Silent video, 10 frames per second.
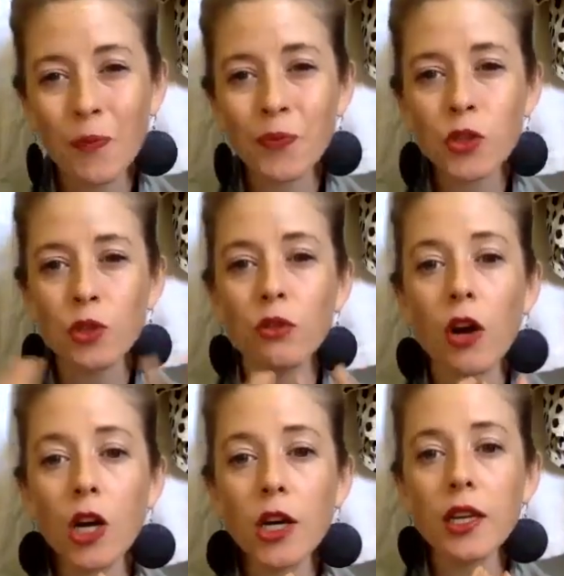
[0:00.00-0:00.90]
So you
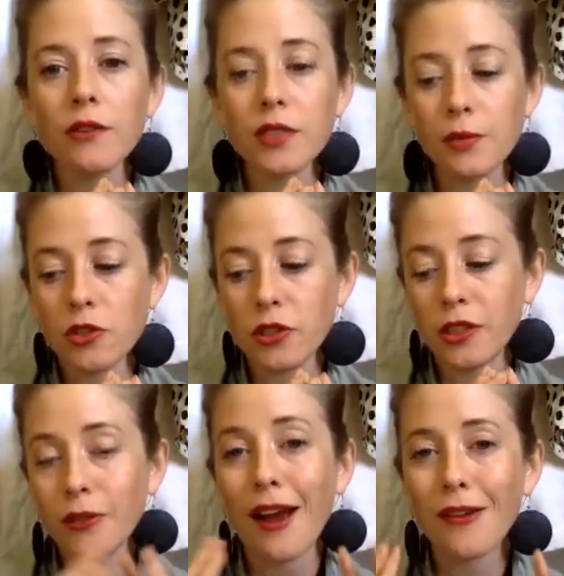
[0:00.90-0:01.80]
already have demonstrated
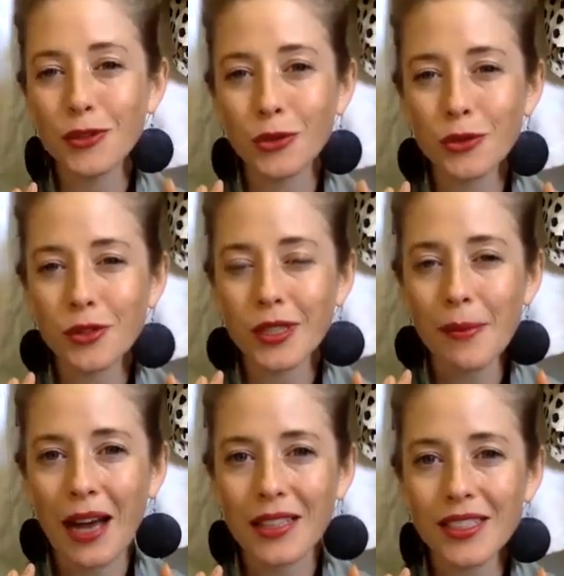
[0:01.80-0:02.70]
you have the tools to get
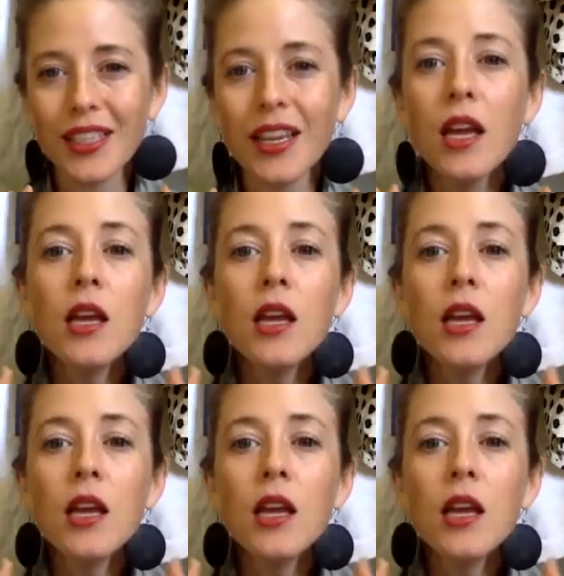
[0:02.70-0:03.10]
past it,